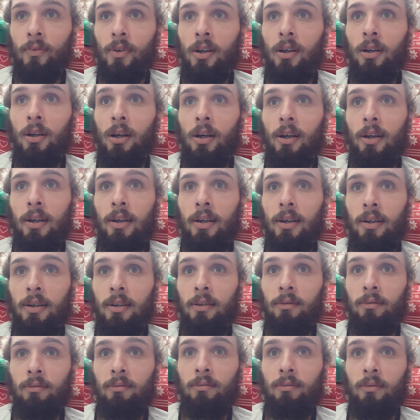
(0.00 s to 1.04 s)
like.
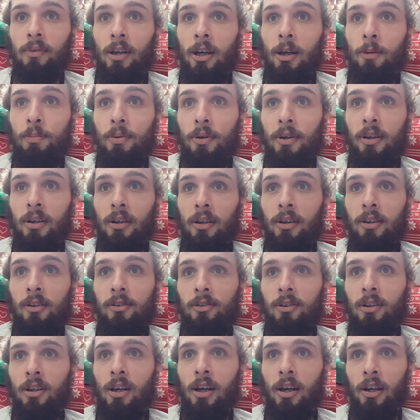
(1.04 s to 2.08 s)
I hope you
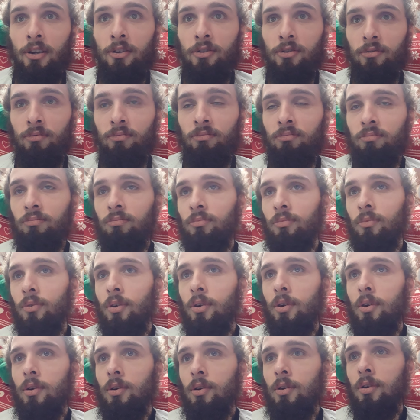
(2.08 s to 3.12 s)
guys like and
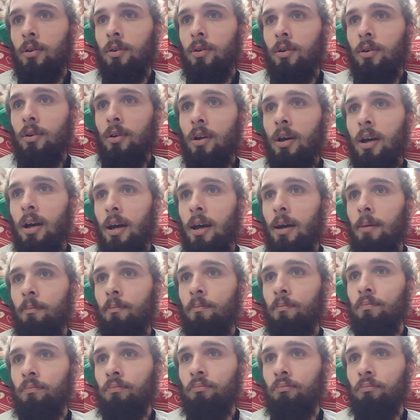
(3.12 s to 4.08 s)
um,